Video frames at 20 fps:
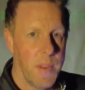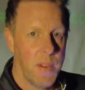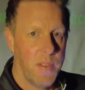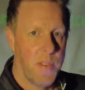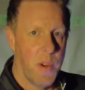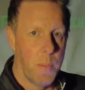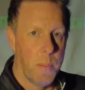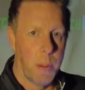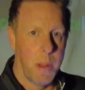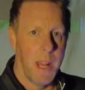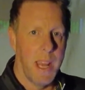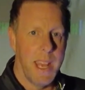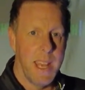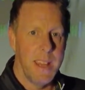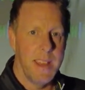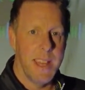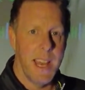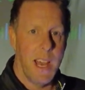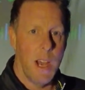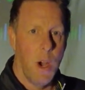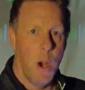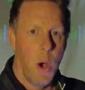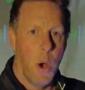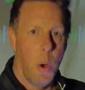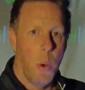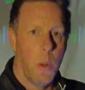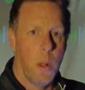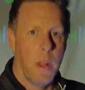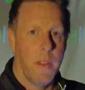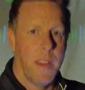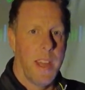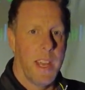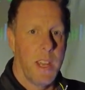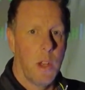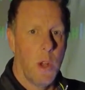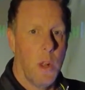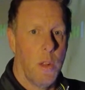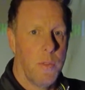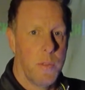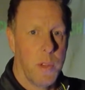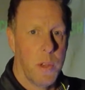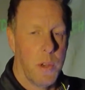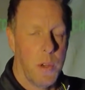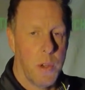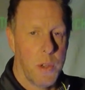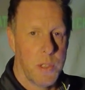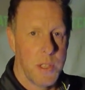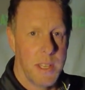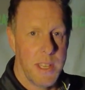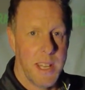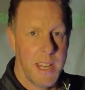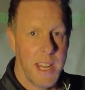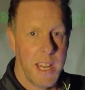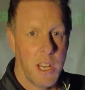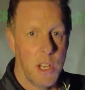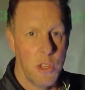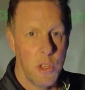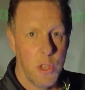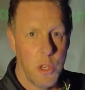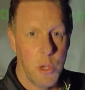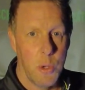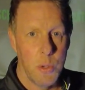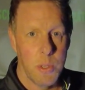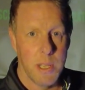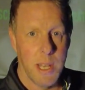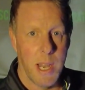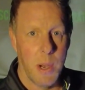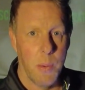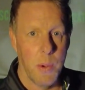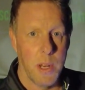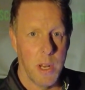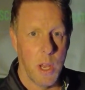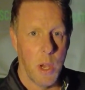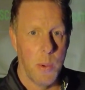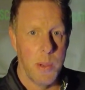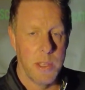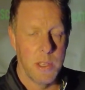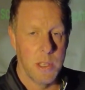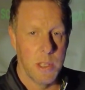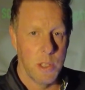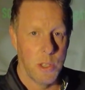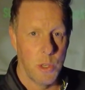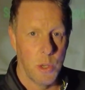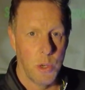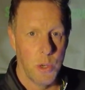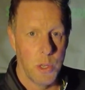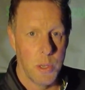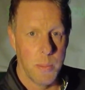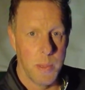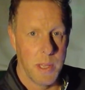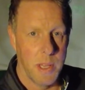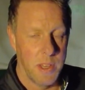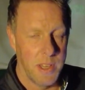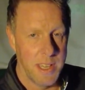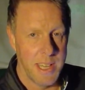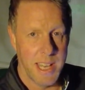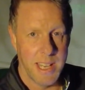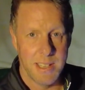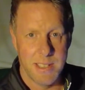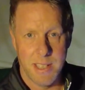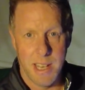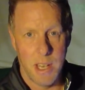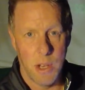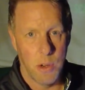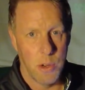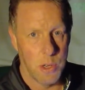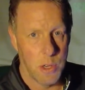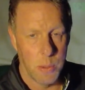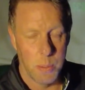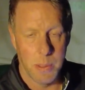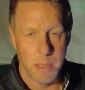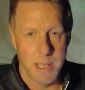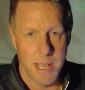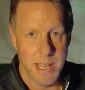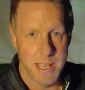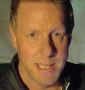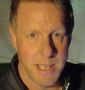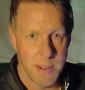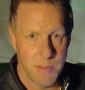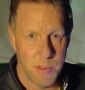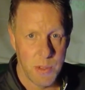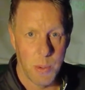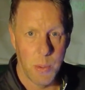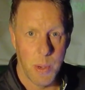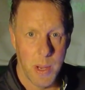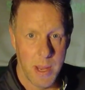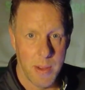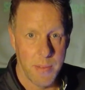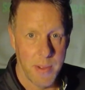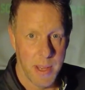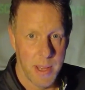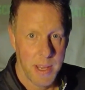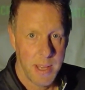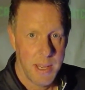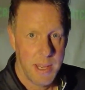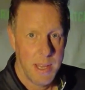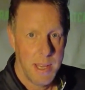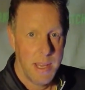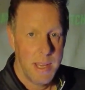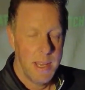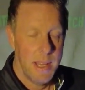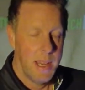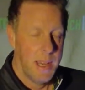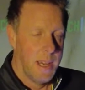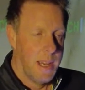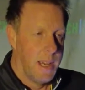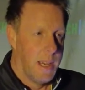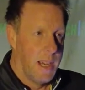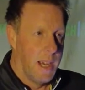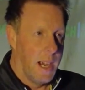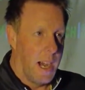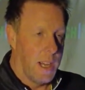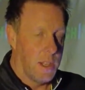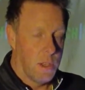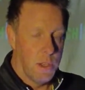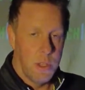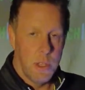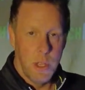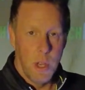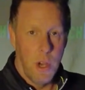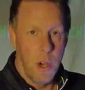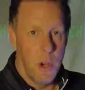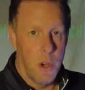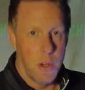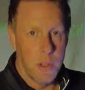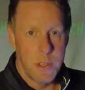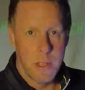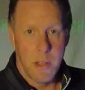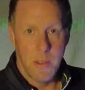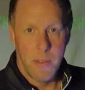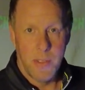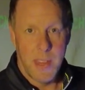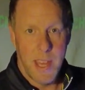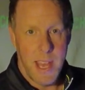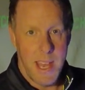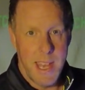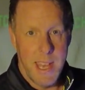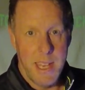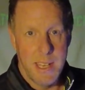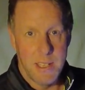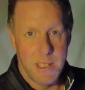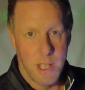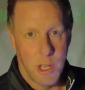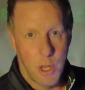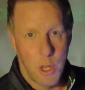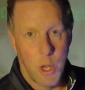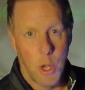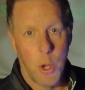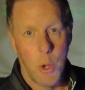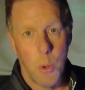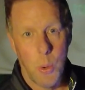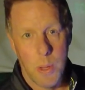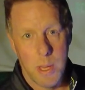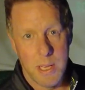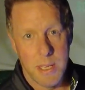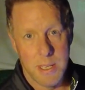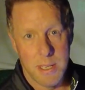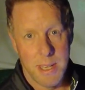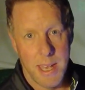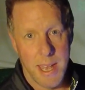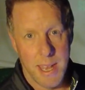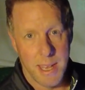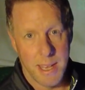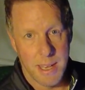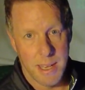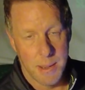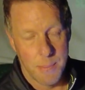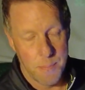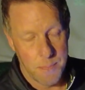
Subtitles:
for playing that hole on that golf course, and then I can use that when I go into the tournament the next day or a couple of days after, or whatever. I just thought that is the coolest thing.